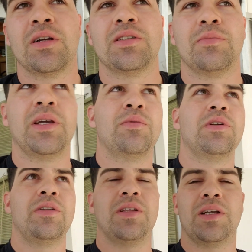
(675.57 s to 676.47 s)
I was like, man, what
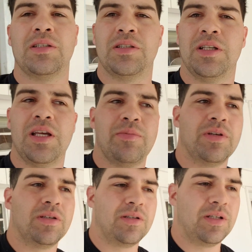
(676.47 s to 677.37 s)
do you think I should name
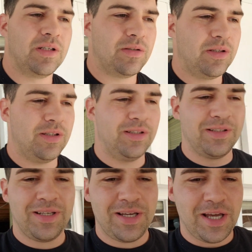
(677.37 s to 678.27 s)
it? And
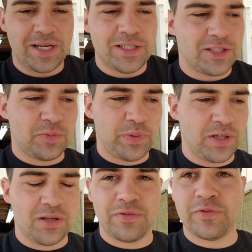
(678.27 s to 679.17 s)
he just spit
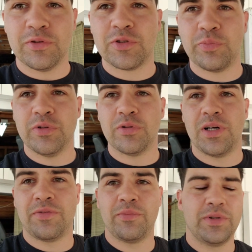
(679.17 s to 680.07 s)
off Full Spool
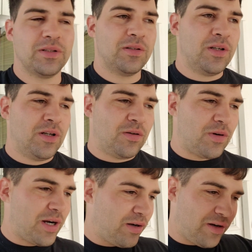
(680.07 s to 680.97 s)

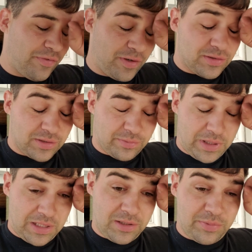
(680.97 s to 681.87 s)
right off, and I was like,
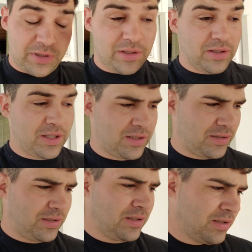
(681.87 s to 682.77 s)
man, that's pretty good
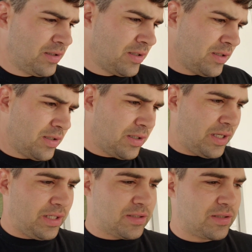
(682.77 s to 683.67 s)
actually.
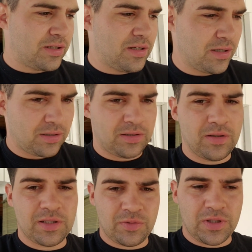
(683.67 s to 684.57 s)
And it stuck, so
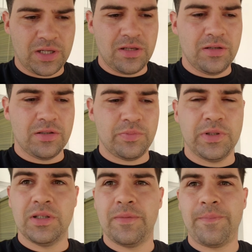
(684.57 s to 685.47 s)
that's what I used.
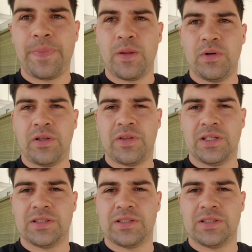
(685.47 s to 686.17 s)
But what do y'all think?